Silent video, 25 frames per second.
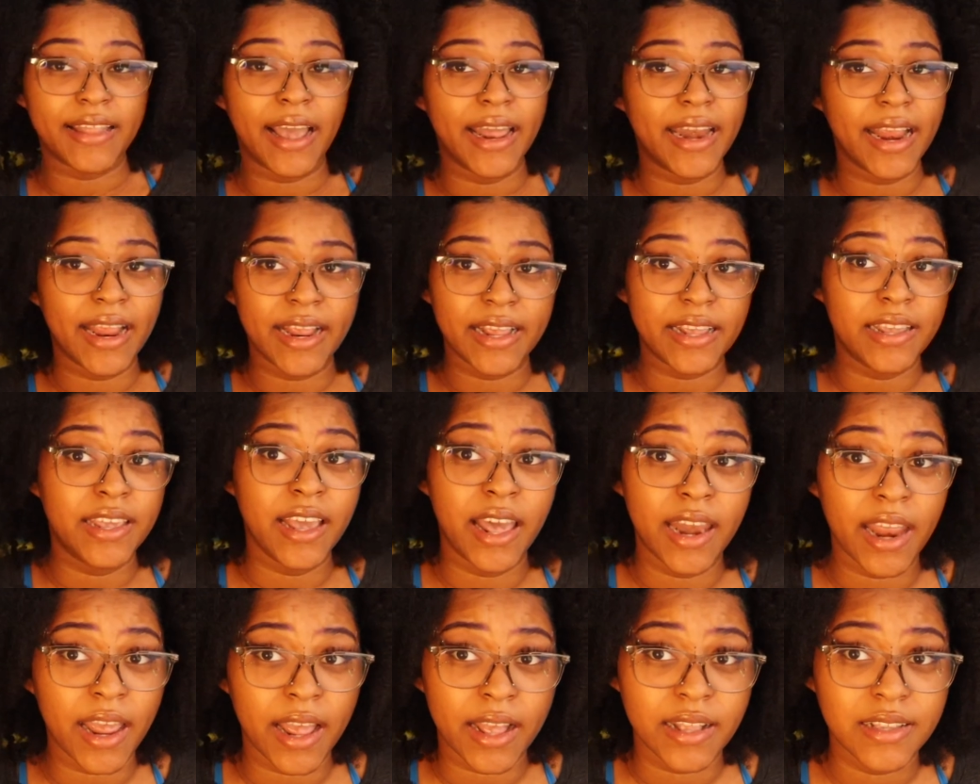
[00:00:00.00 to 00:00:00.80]
They didn't
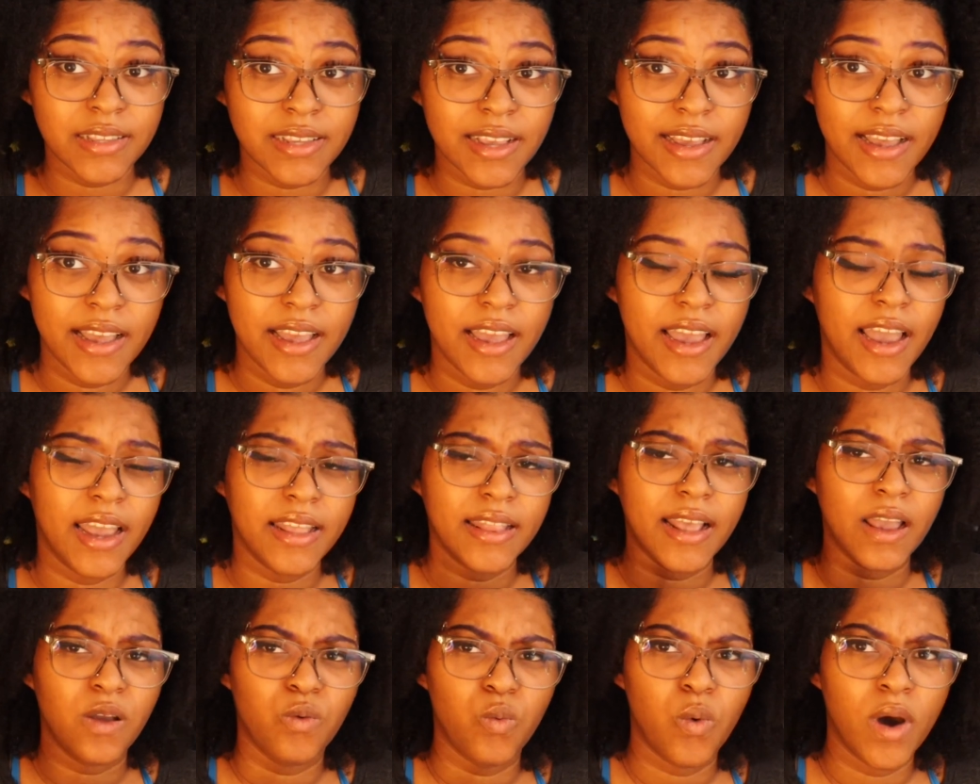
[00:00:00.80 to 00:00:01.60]
get it
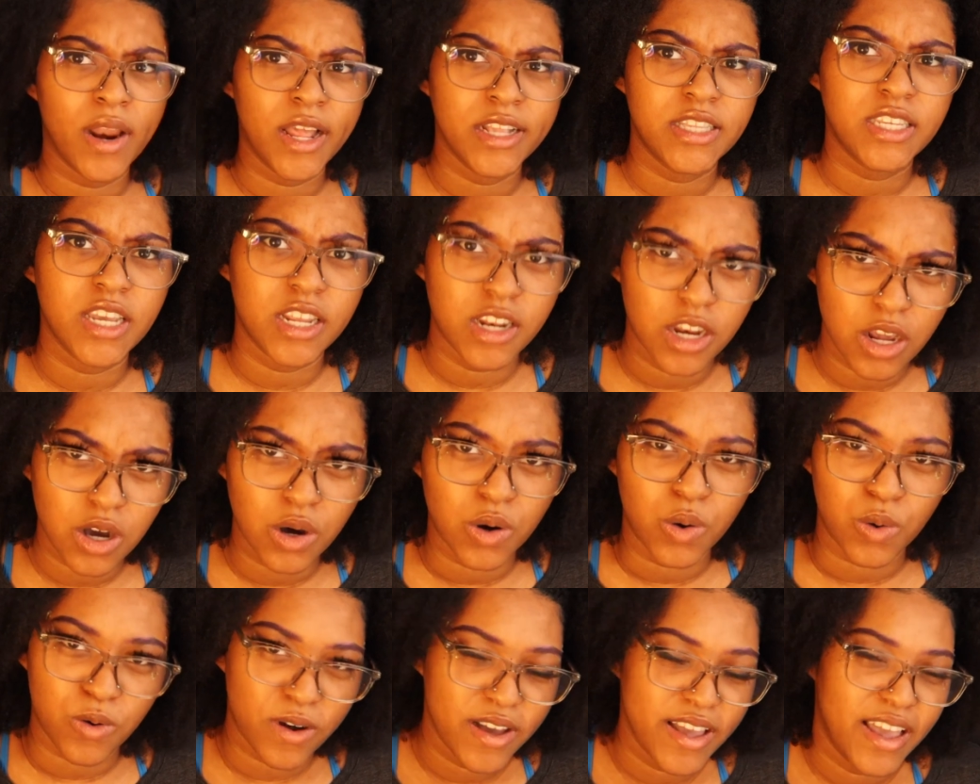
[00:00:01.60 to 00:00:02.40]
and they wanted to
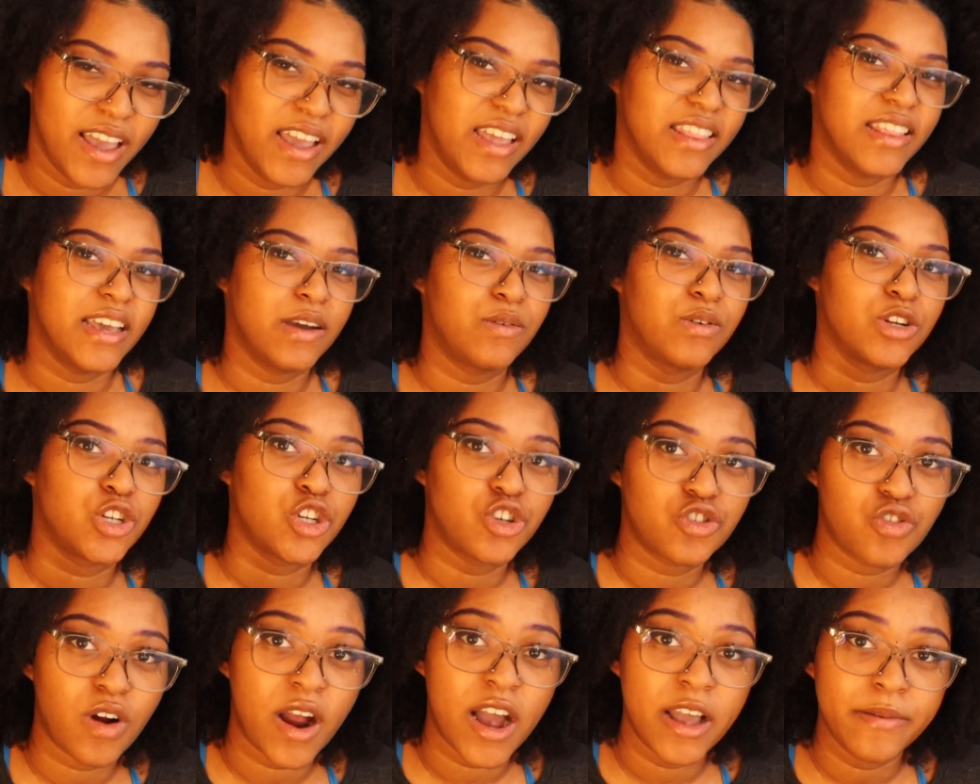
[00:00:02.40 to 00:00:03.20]
know and they would
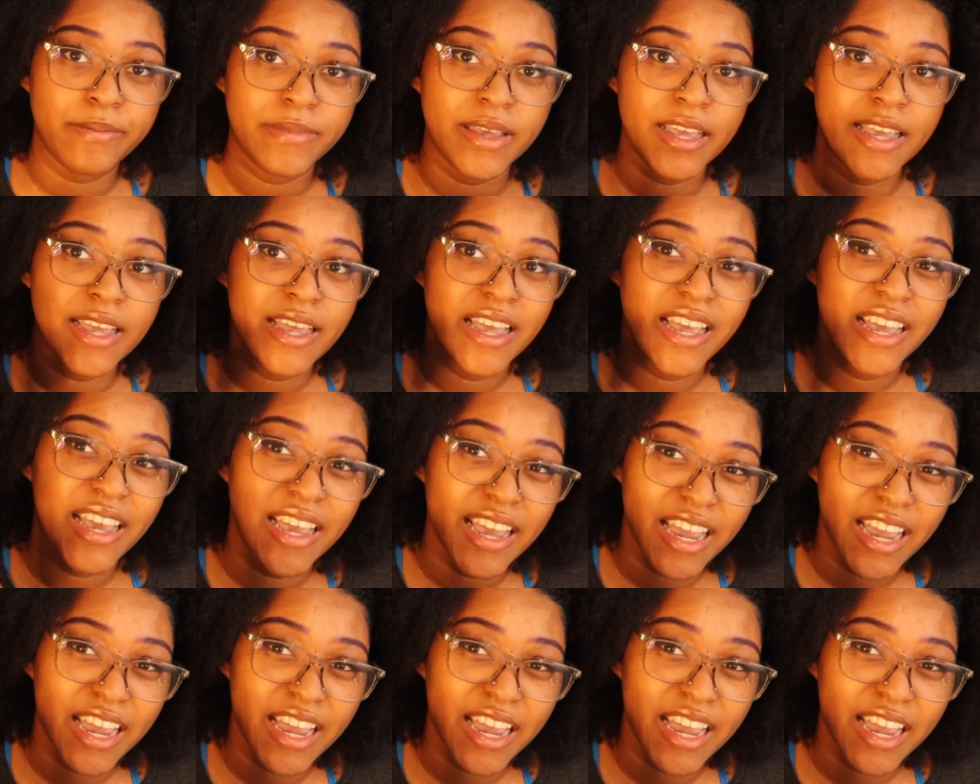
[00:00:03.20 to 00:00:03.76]
try me